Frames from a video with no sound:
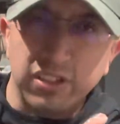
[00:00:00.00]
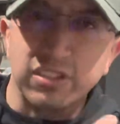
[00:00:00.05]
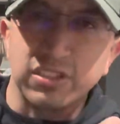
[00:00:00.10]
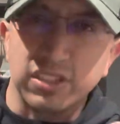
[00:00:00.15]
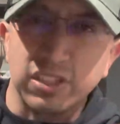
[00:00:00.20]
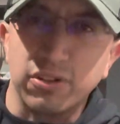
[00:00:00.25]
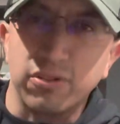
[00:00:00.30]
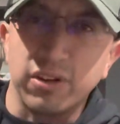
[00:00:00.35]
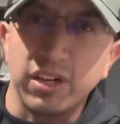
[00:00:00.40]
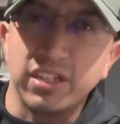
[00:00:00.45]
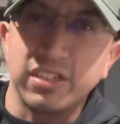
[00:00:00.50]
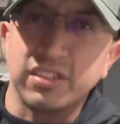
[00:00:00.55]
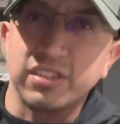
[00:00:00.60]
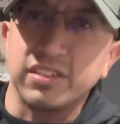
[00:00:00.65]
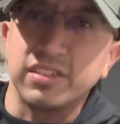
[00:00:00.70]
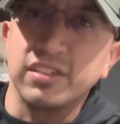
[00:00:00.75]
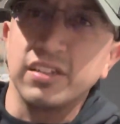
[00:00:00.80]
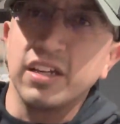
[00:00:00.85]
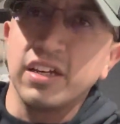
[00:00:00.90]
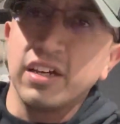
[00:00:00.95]

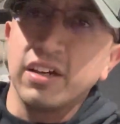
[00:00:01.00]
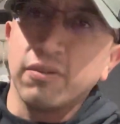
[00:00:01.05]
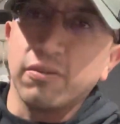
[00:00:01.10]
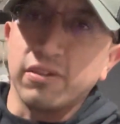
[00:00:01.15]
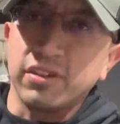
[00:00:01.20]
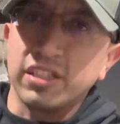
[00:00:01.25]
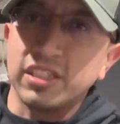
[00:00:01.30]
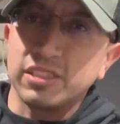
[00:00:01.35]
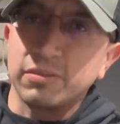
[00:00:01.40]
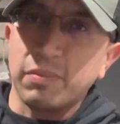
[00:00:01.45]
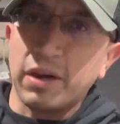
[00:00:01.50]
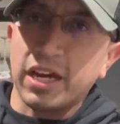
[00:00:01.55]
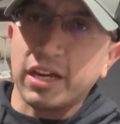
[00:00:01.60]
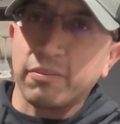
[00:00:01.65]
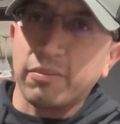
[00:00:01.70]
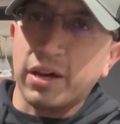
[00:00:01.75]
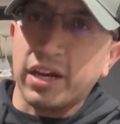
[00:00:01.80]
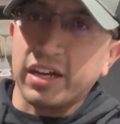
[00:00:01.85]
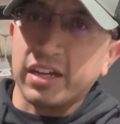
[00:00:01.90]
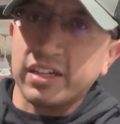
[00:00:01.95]
consideration with this
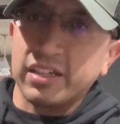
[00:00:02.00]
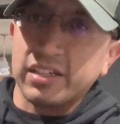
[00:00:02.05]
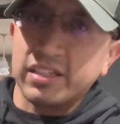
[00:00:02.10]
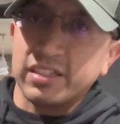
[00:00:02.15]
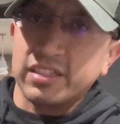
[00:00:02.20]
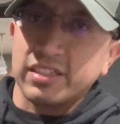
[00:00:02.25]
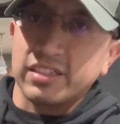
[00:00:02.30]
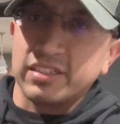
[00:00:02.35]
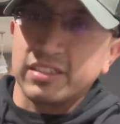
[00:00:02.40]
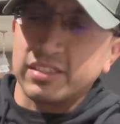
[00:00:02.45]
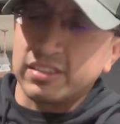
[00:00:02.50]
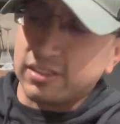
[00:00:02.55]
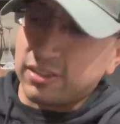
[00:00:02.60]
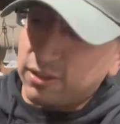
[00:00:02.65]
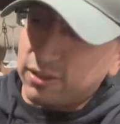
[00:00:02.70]
backpack is